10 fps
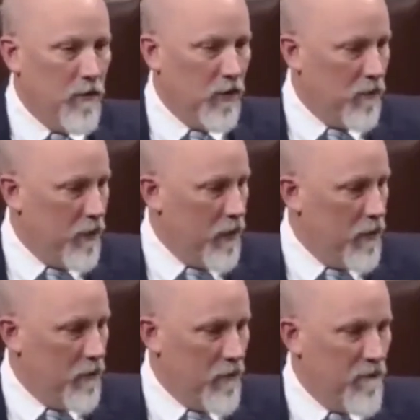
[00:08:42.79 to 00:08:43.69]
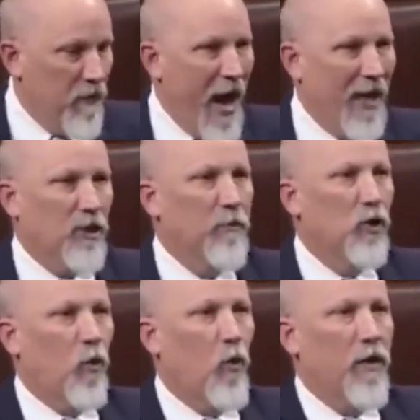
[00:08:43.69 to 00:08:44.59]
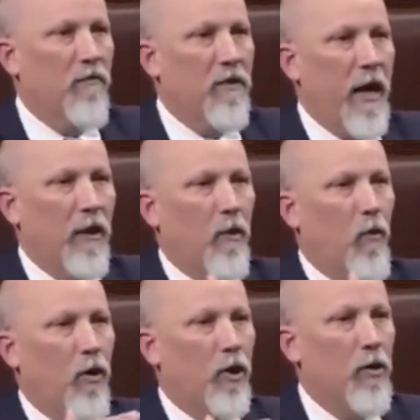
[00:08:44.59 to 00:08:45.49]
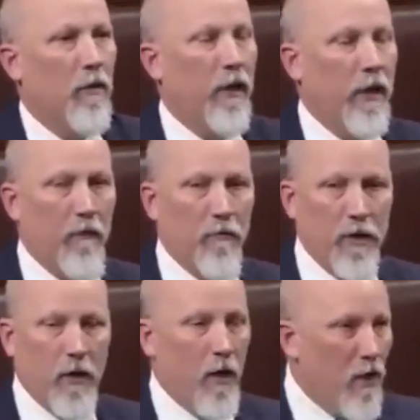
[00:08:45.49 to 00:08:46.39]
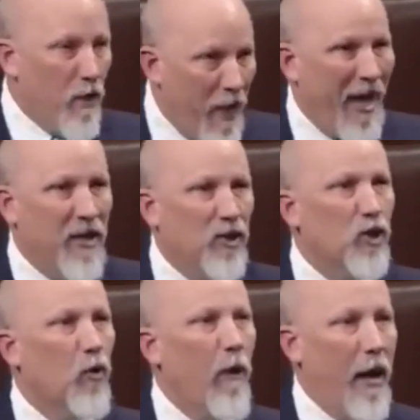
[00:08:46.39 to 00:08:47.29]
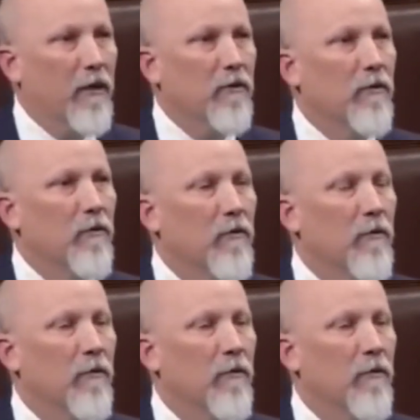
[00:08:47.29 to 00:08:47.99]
the vast majority of the debt that we're accumulating every year. That is correct.